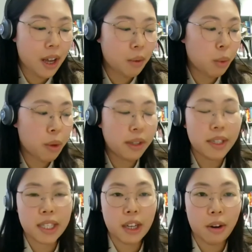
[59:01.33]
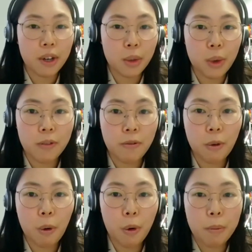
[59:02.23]
that we will start with
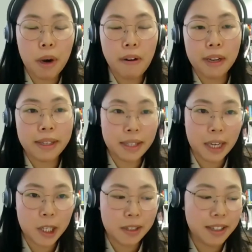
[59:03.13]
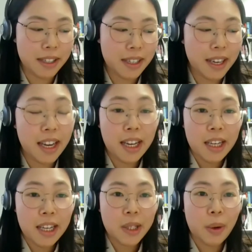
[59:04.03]
4 parallel sessions.
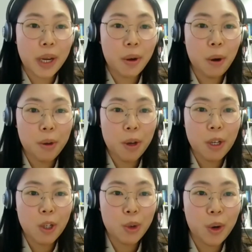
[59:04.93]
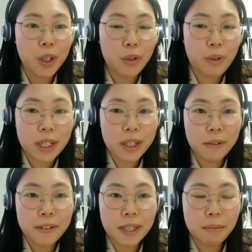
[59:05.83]
So I hope you enjoyed the rest
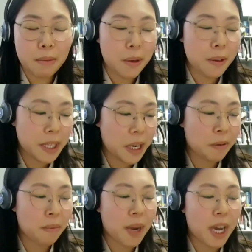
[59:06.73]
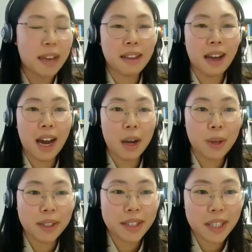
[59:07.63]
of the symposium, and I
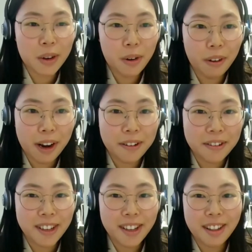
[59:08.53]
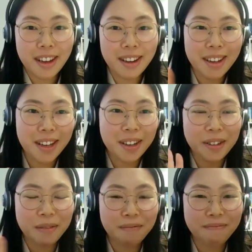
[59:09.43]
will see you around. Thank
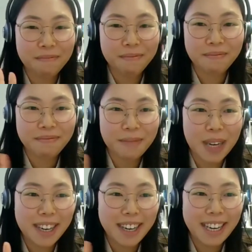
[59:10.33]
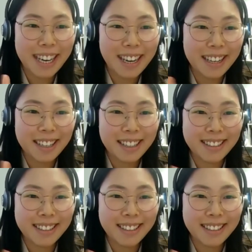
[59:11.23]
you. Bye.